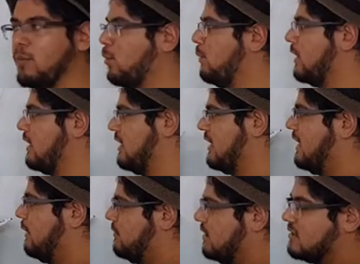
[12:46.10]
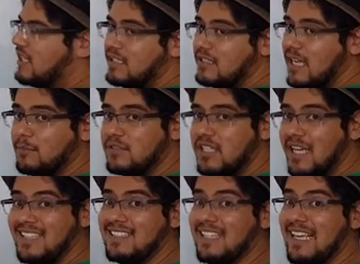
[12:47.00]
But we're going to keep the 10 times
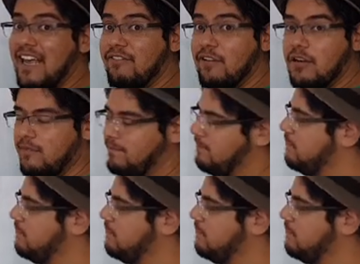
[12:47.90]
10 together,